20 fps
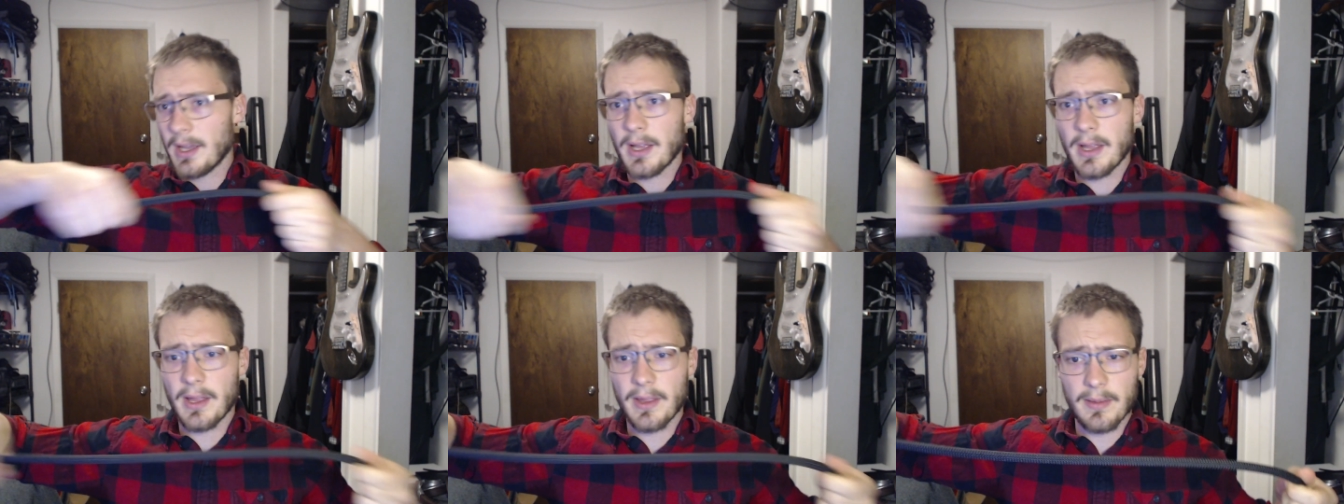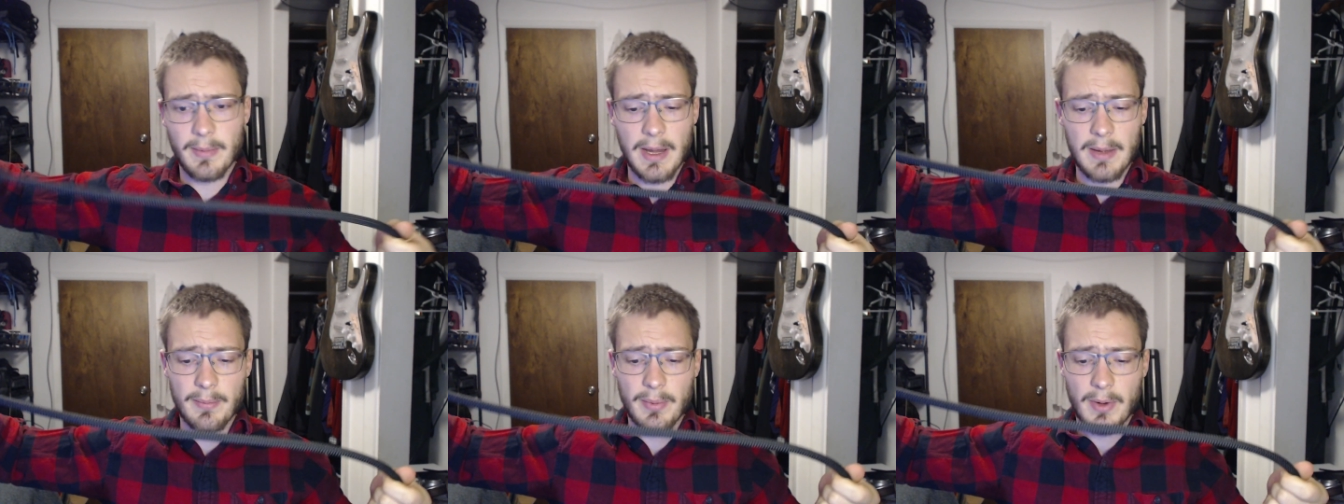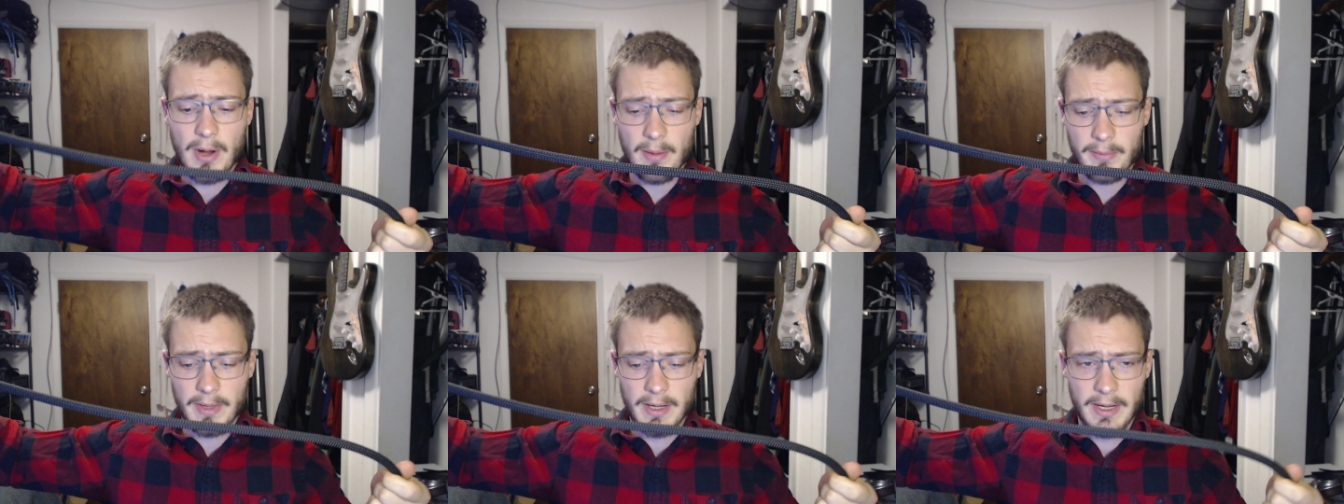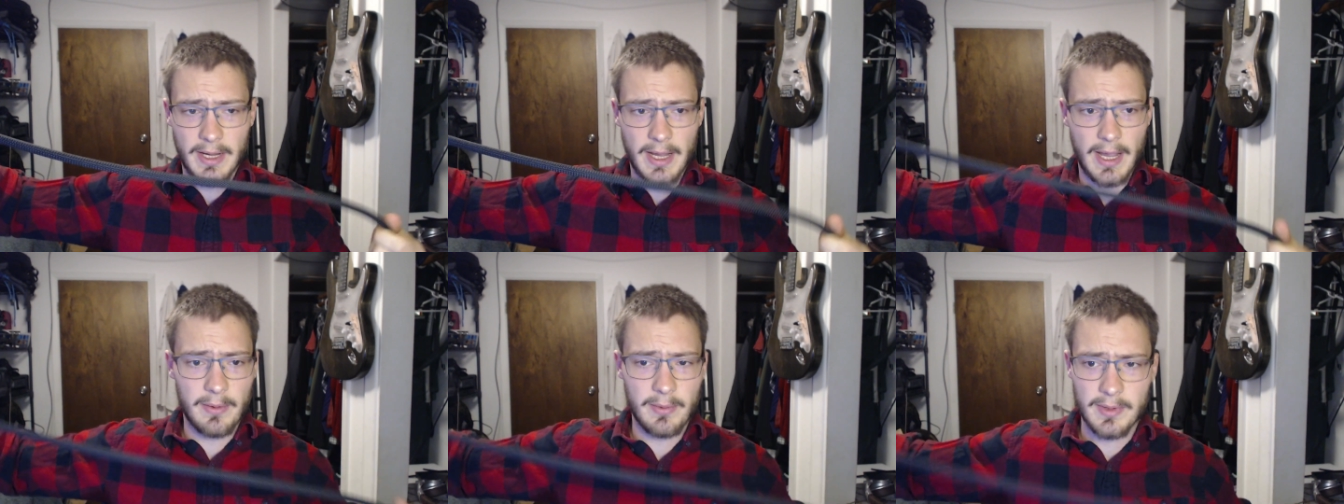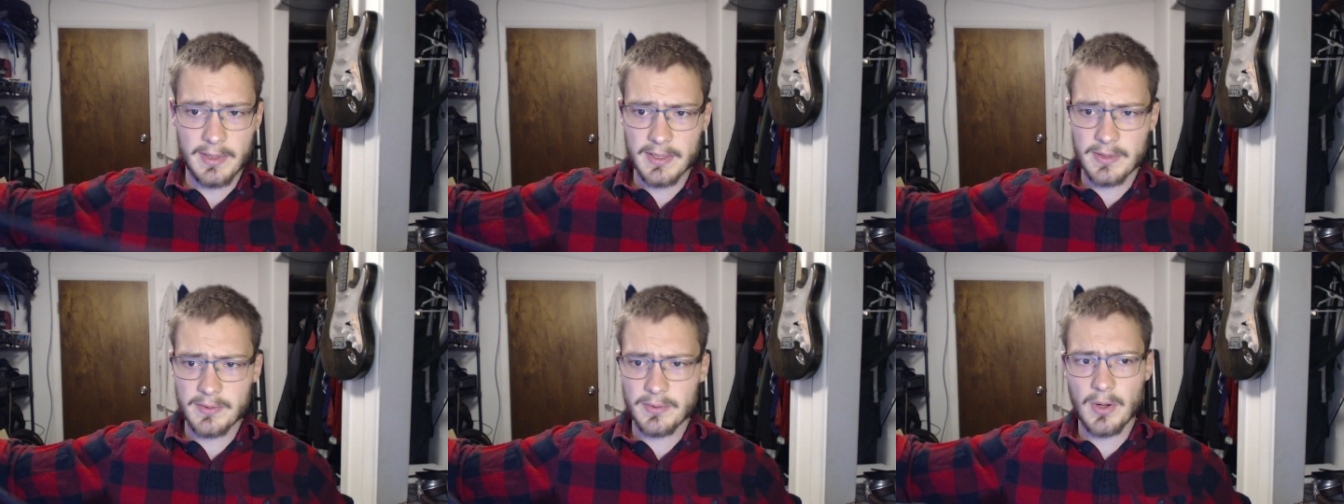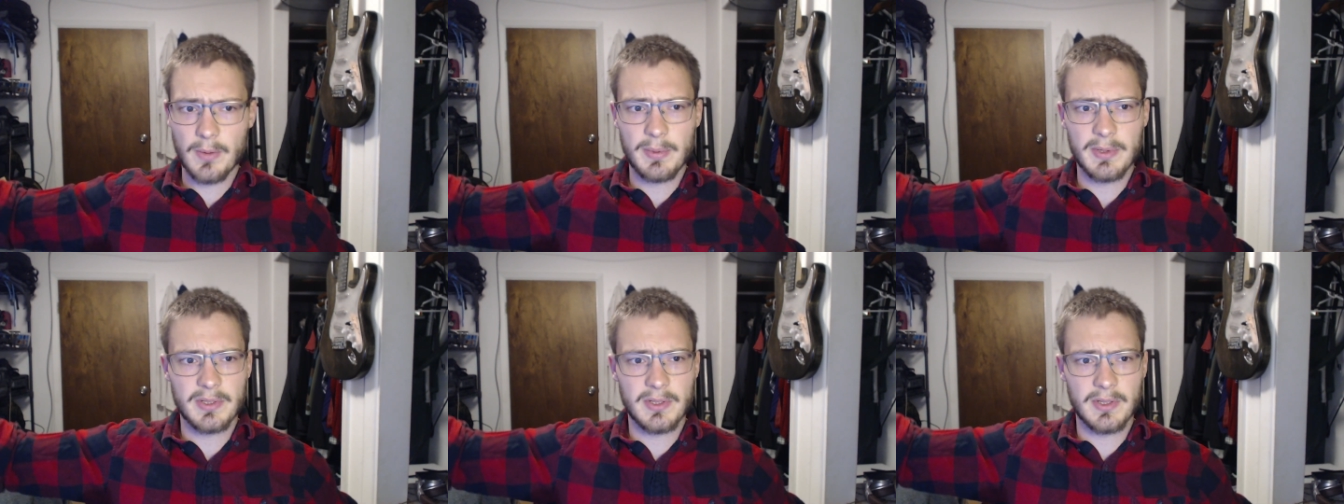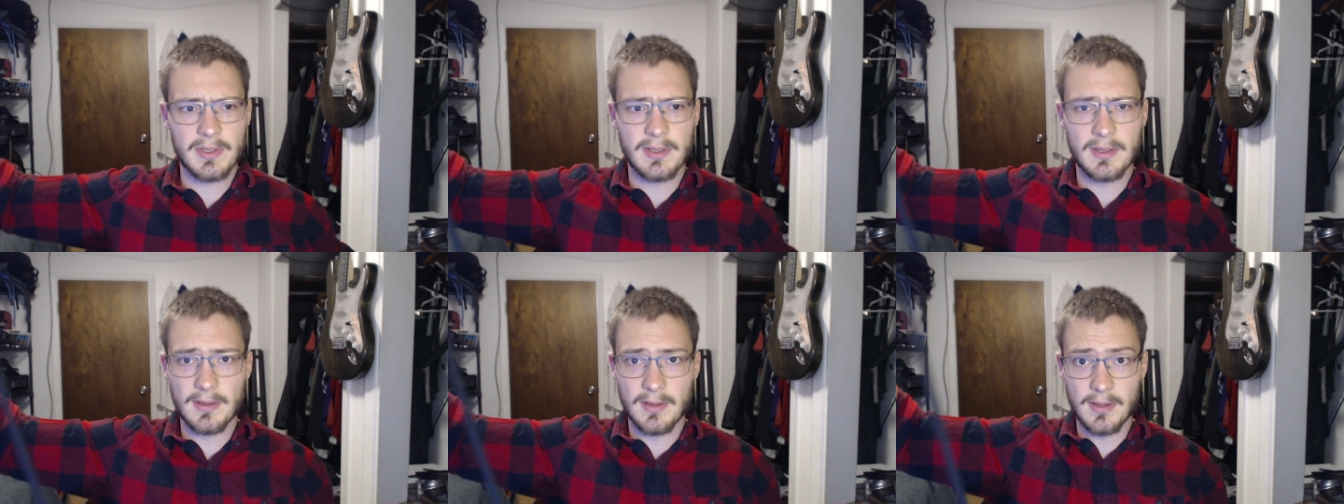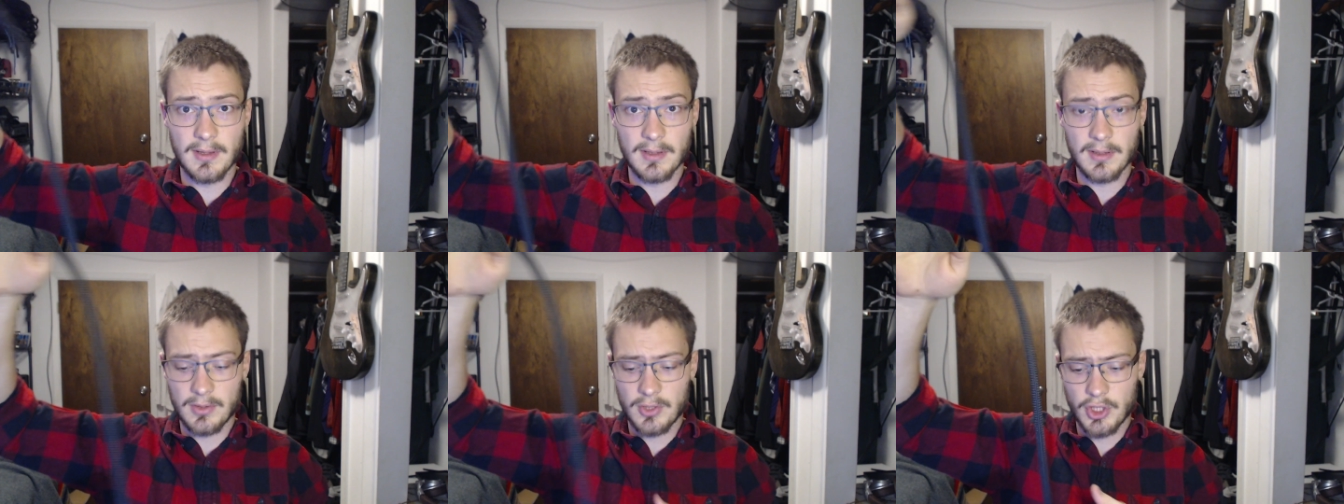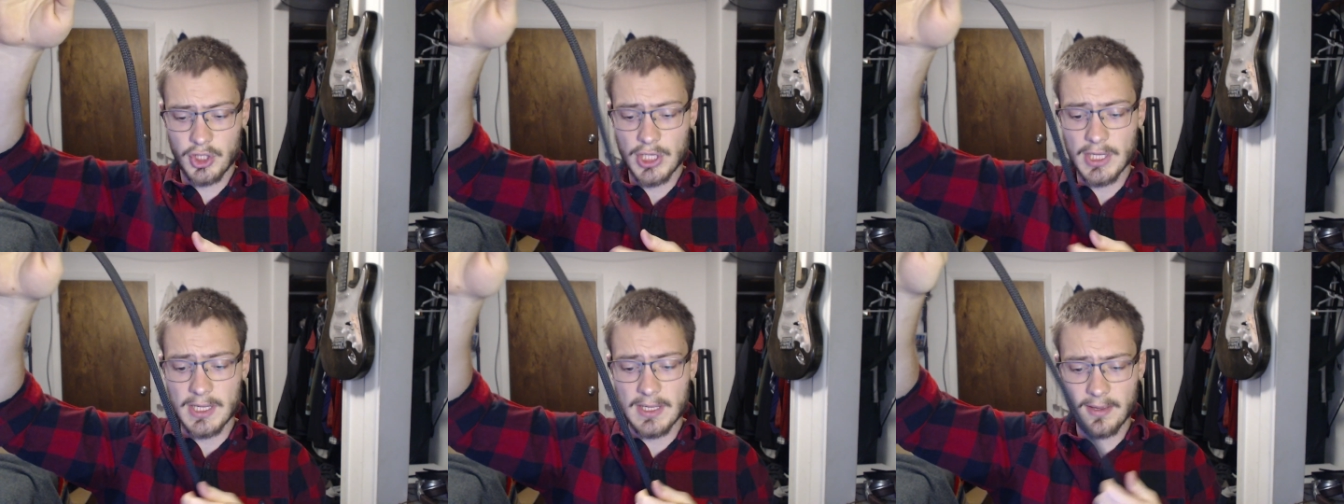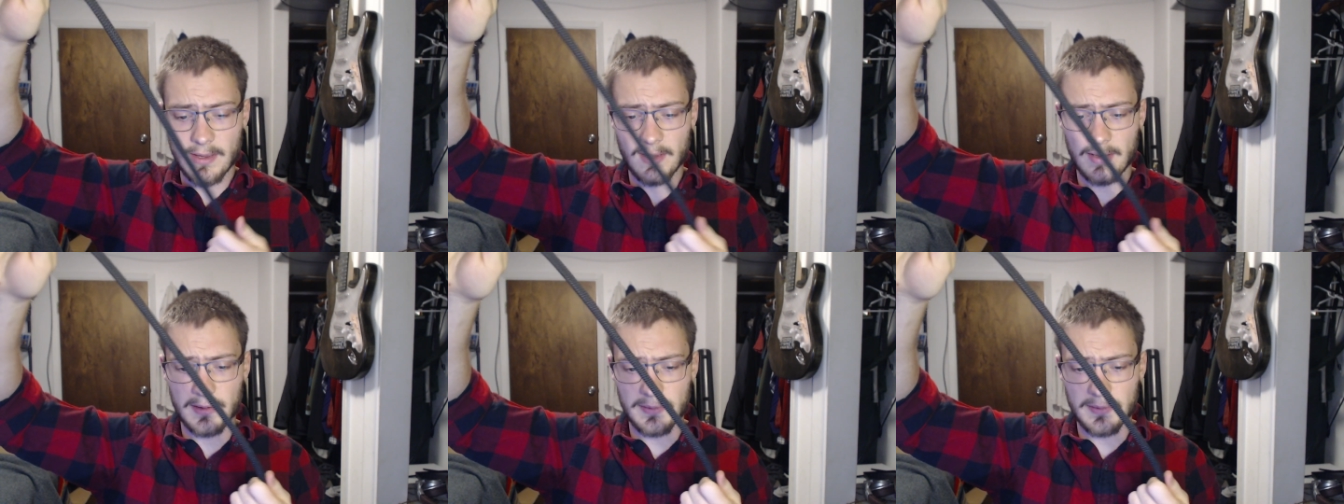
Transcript: Uh, the main problem that I had with this rope is just the sheath